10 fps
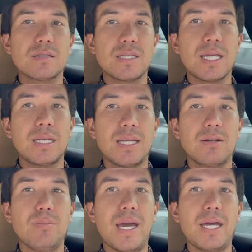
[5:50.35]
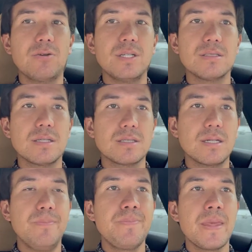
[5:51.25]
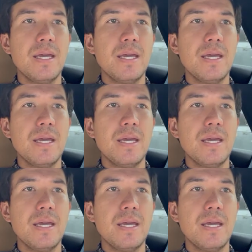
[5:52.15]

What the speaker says: secondary battery system.